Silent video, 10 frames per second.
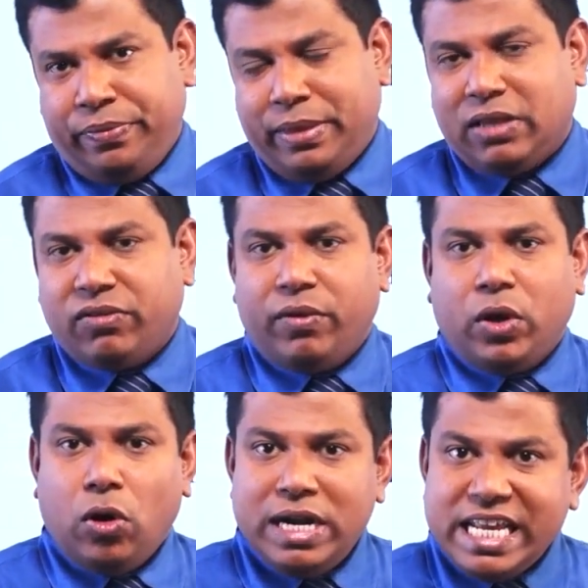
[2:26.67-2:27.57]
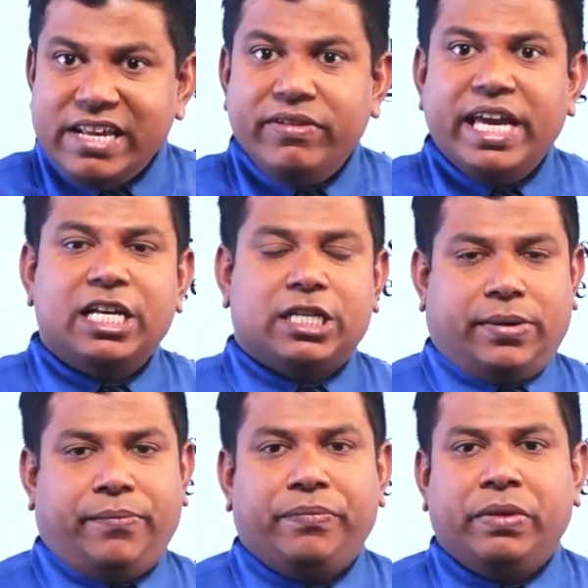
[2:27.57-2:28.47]
That's what we call deviation.
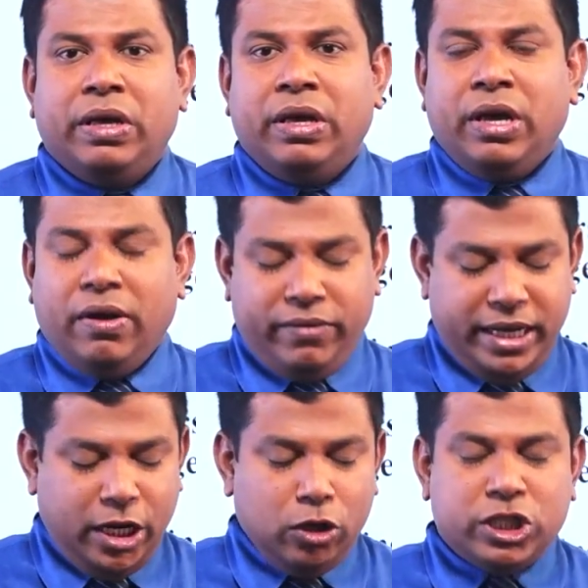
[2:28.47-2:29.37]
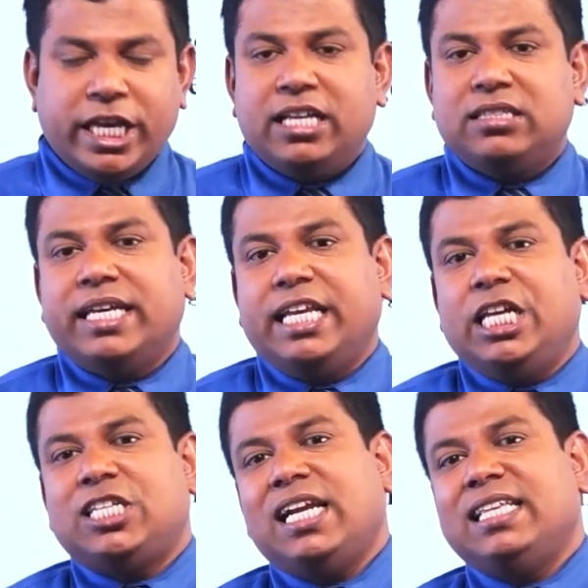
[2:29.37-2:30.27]
We need to change the
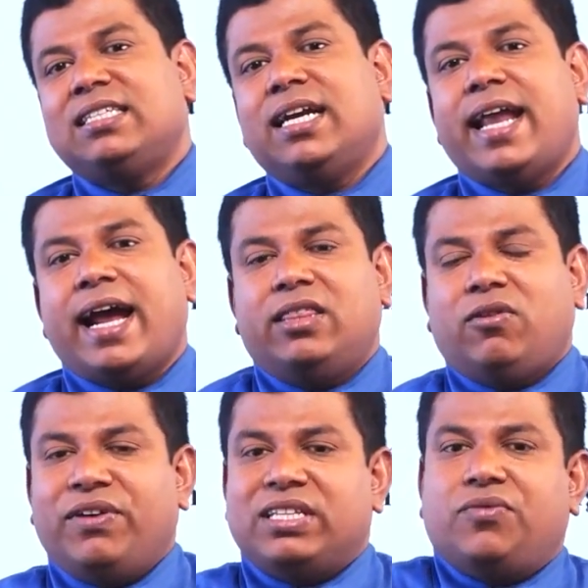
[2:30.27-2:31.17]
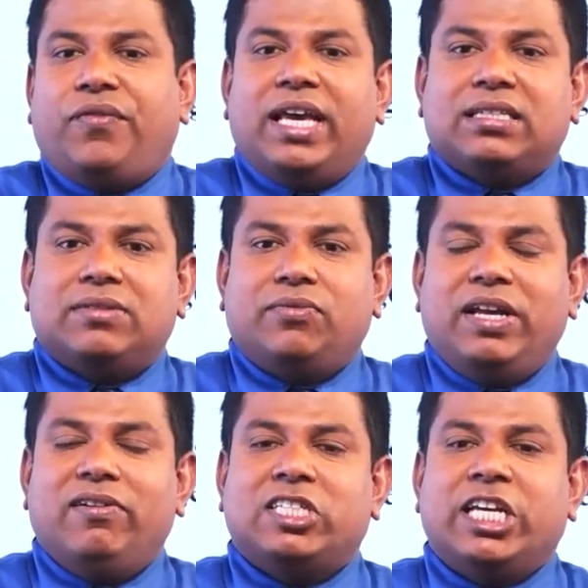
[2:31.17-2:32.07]
initial incident angle. In the first phase,
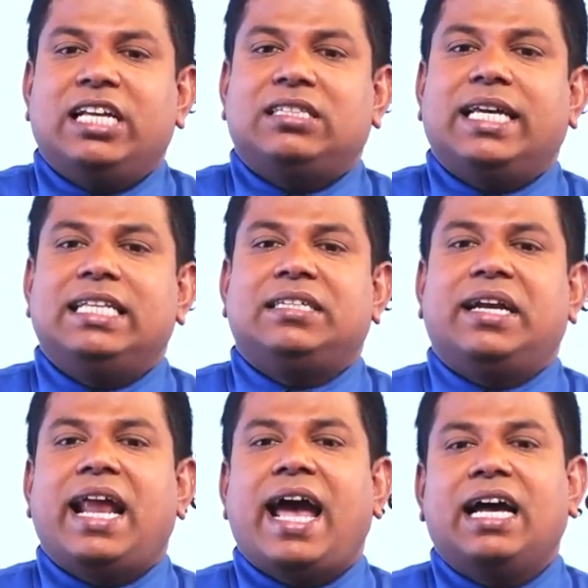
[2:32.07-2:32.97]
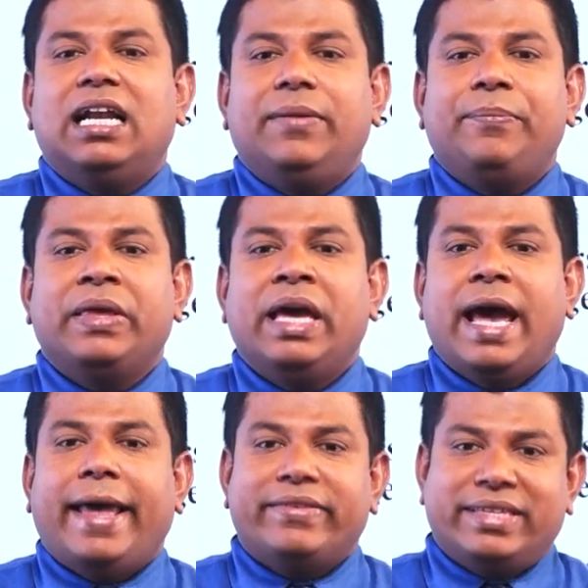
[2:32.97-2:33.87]
we will change the incident angle
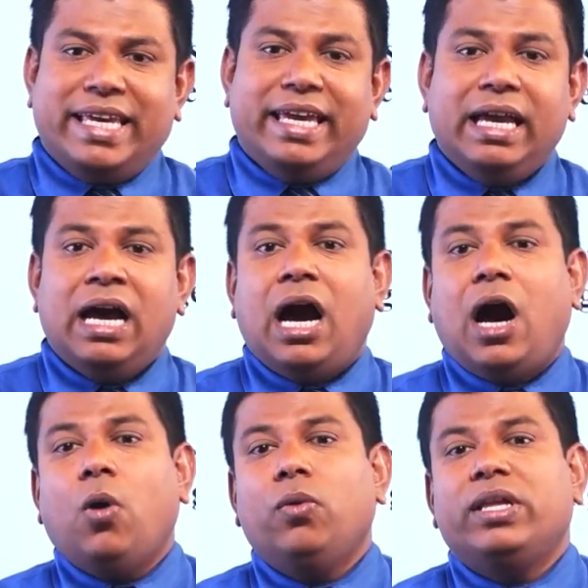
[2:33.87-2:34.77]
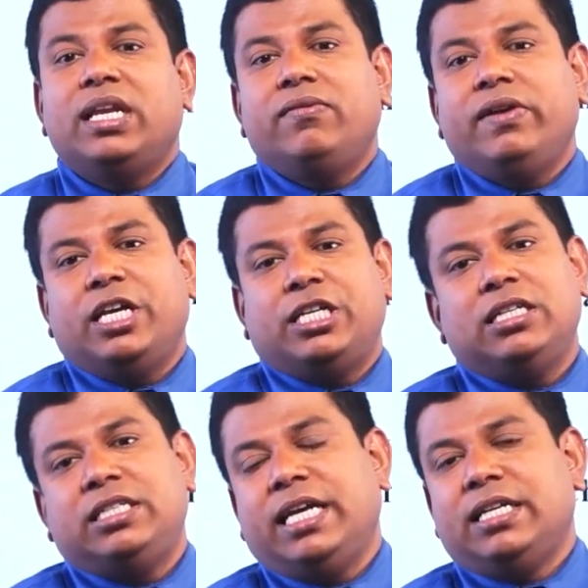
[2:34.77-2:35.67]
and see how the
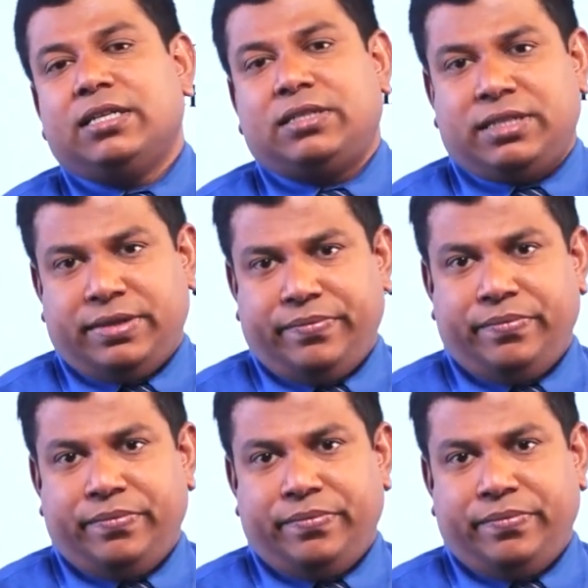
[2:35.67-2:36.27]
deviation changes.